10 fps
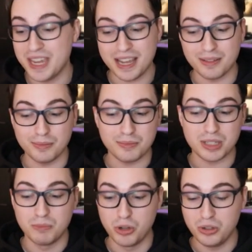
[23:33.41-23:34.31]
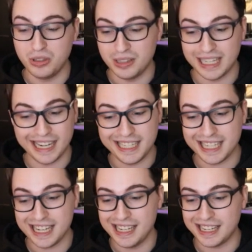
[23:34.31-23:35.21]
Yeah, small,
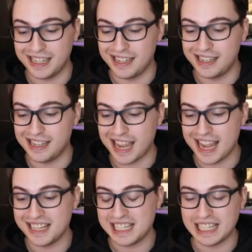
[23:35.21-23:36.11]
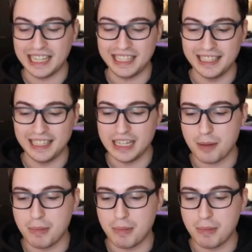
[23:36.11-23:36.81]
easy, and clean.